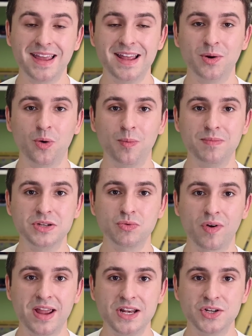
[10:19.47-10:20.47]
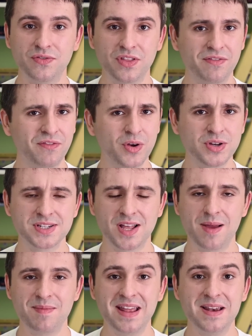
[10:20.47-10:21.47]
in Hornby's range for the first
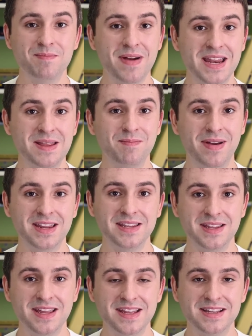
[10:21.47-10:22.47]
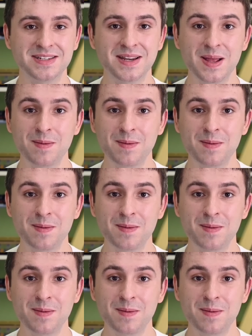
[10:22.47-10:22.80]
time in many, many years.